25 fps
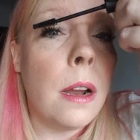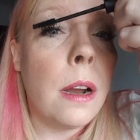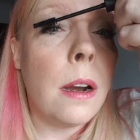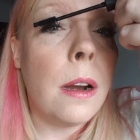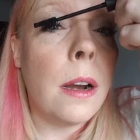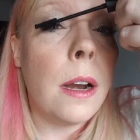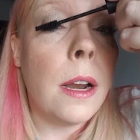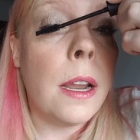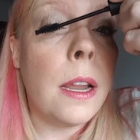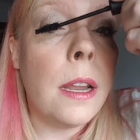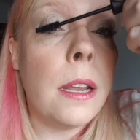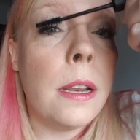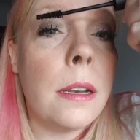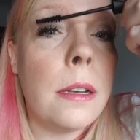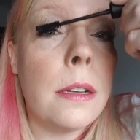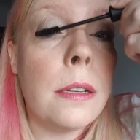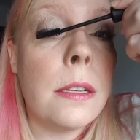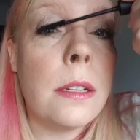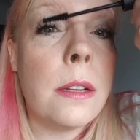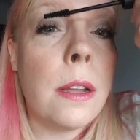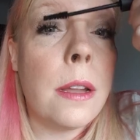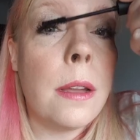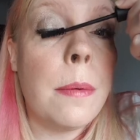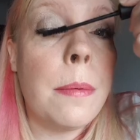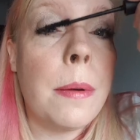All right,
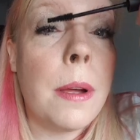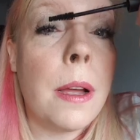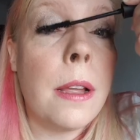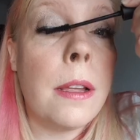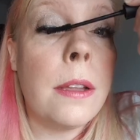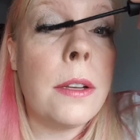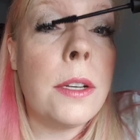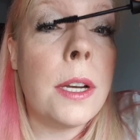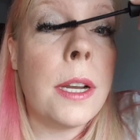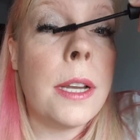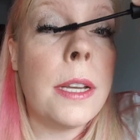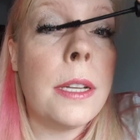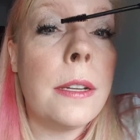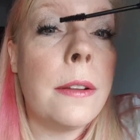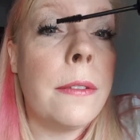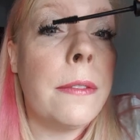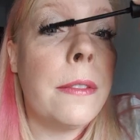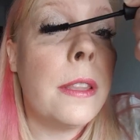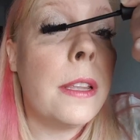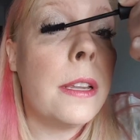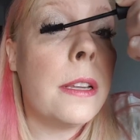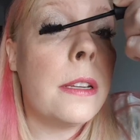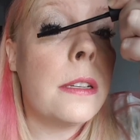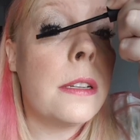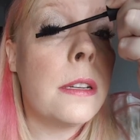so I apologize if
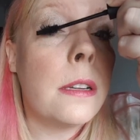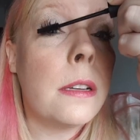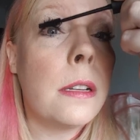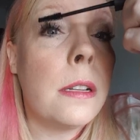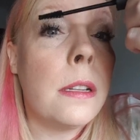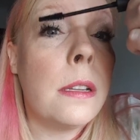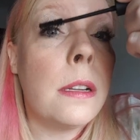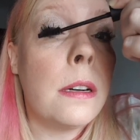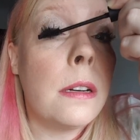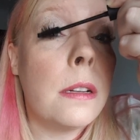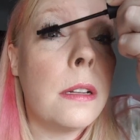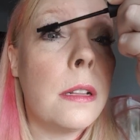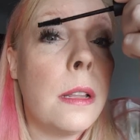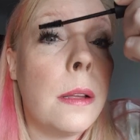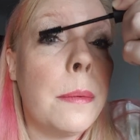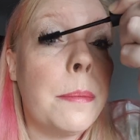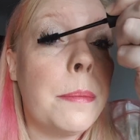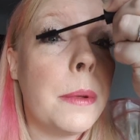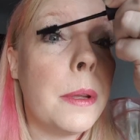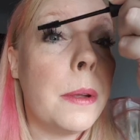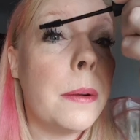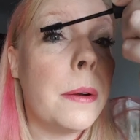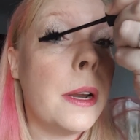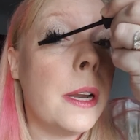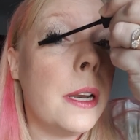things look a little
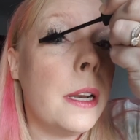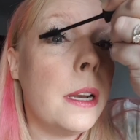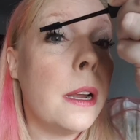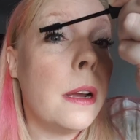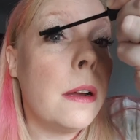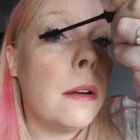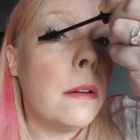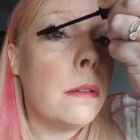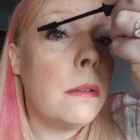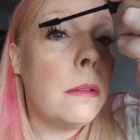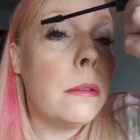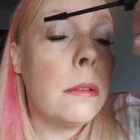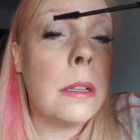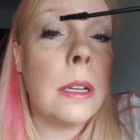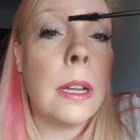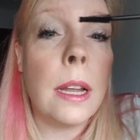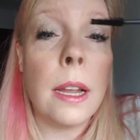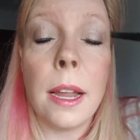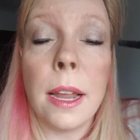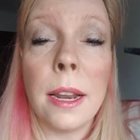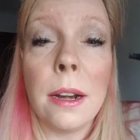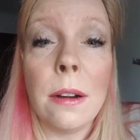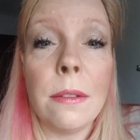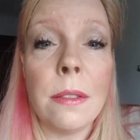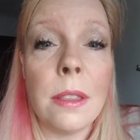clumpy right now.
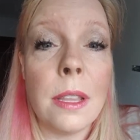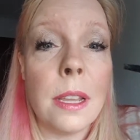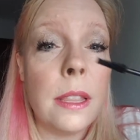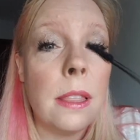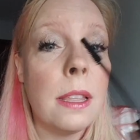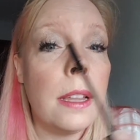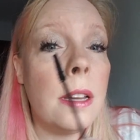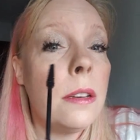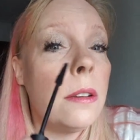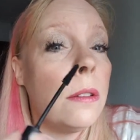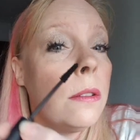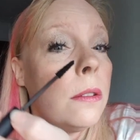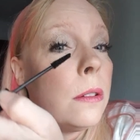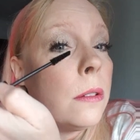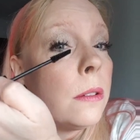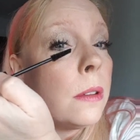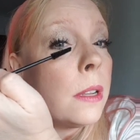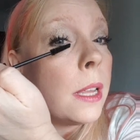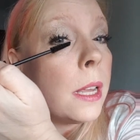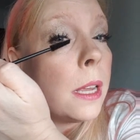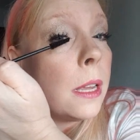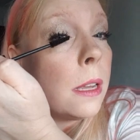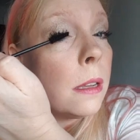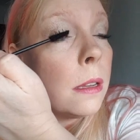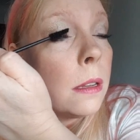I don't think they do, do
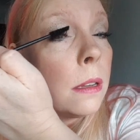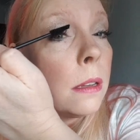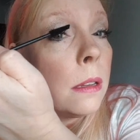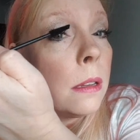they?